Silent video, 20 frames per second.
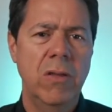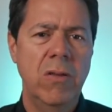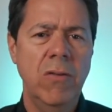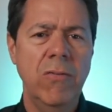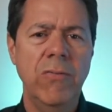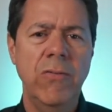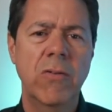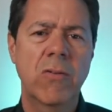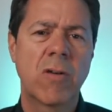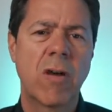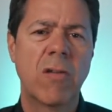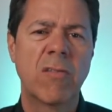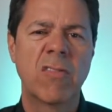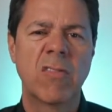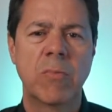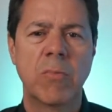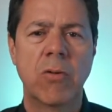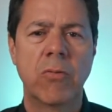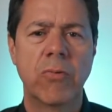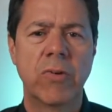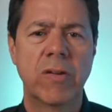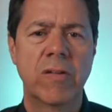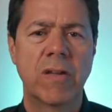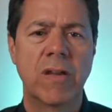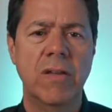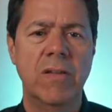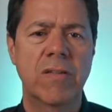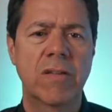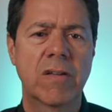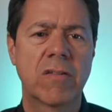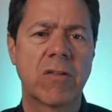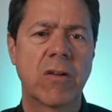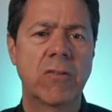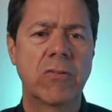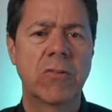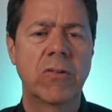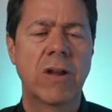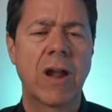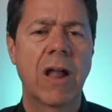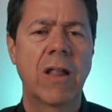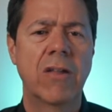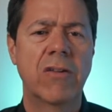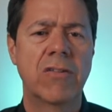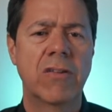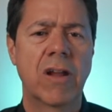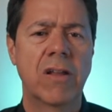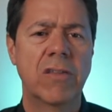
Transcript: You'll feel comfortable risking $600